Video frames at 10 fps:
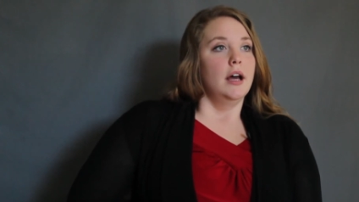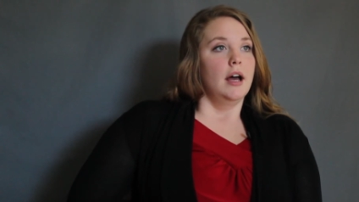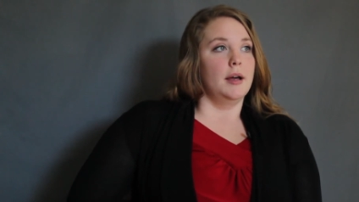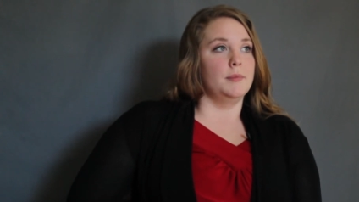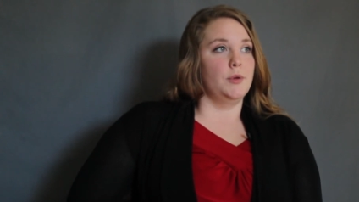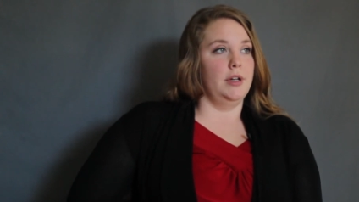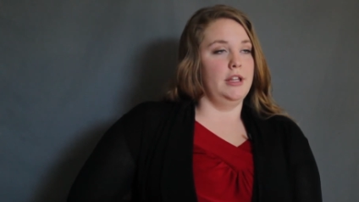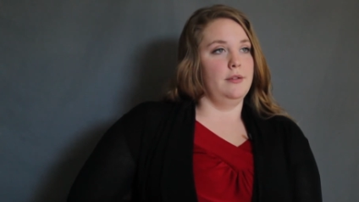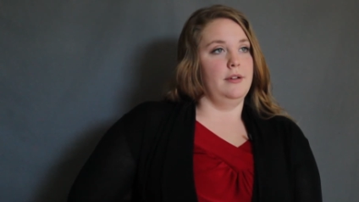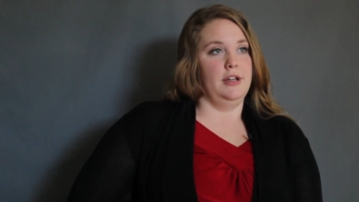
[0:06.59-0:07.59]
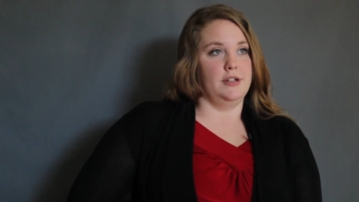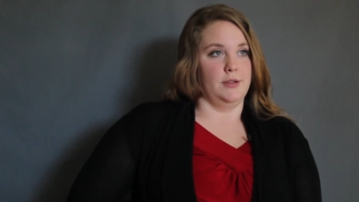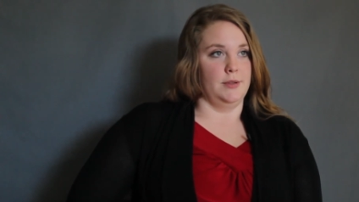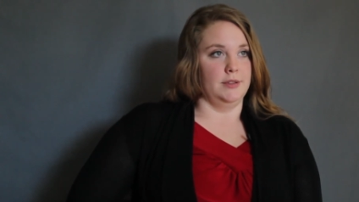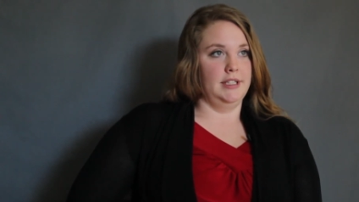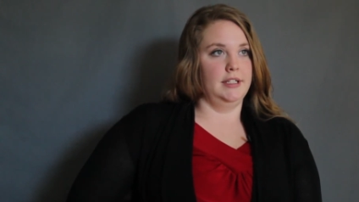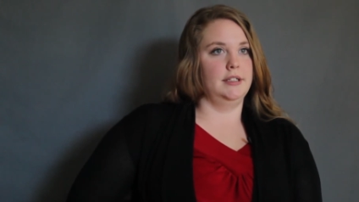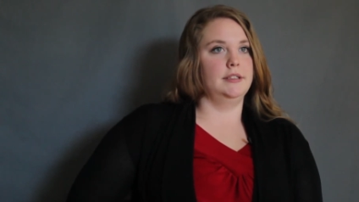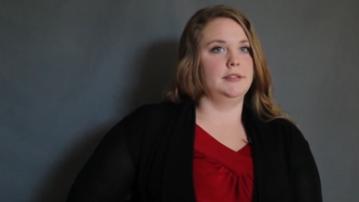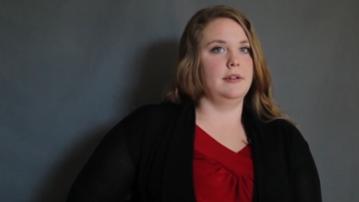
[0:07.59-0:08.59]
I'm 23 years old.
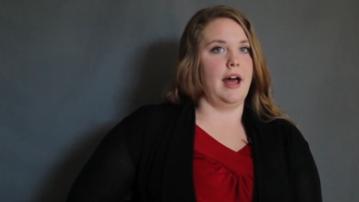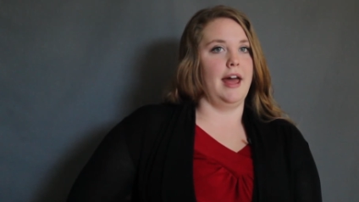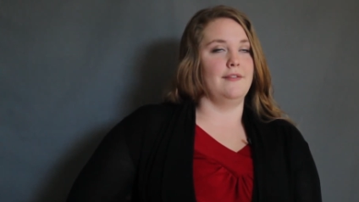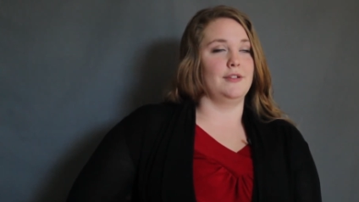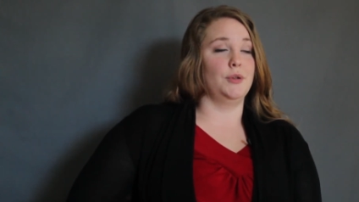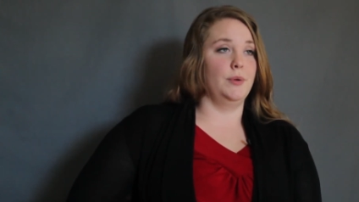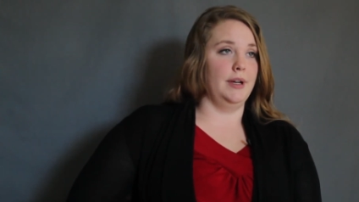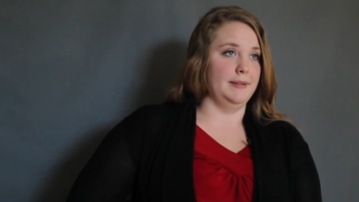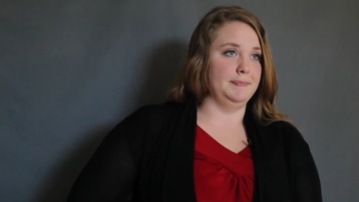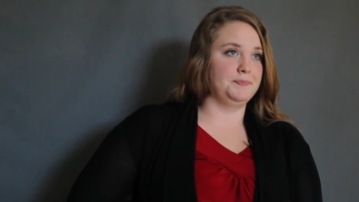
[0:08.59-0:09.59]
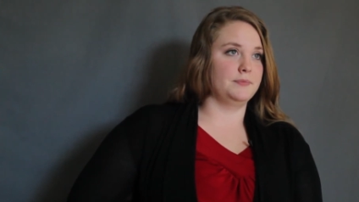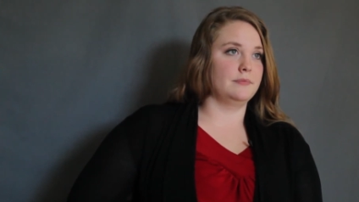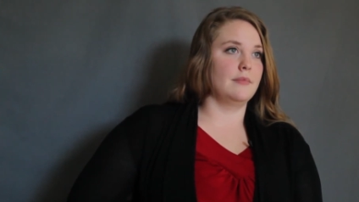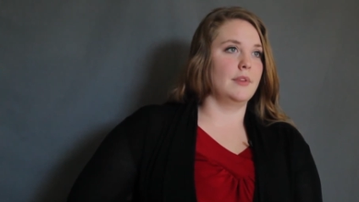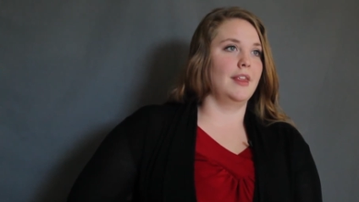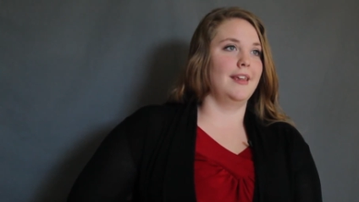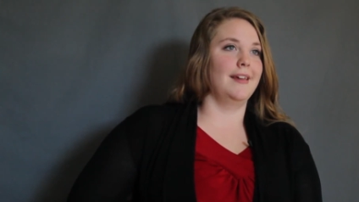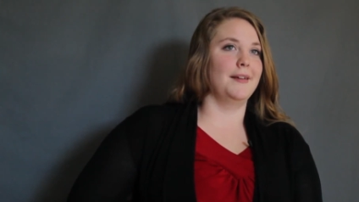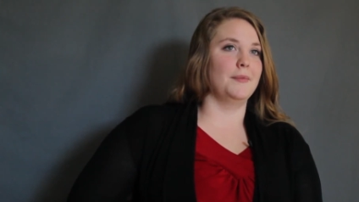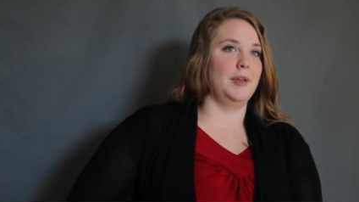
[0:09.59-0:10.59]
I have a twin.
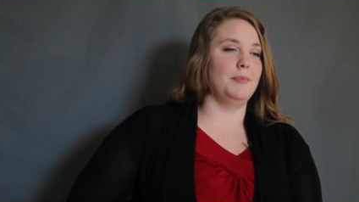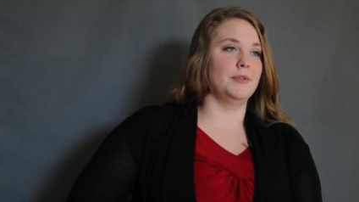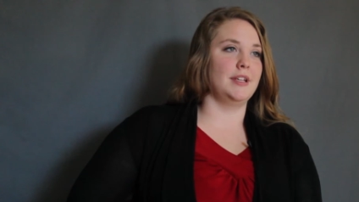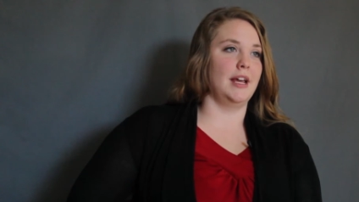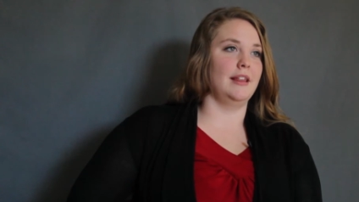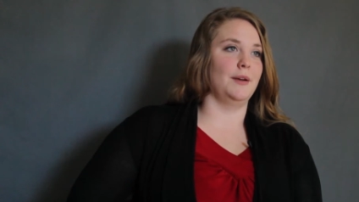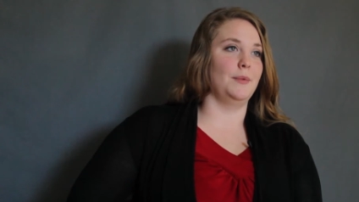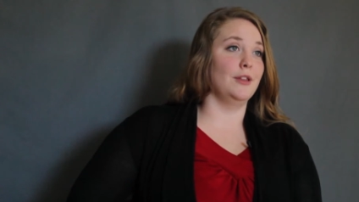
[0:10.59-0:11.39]
People say that we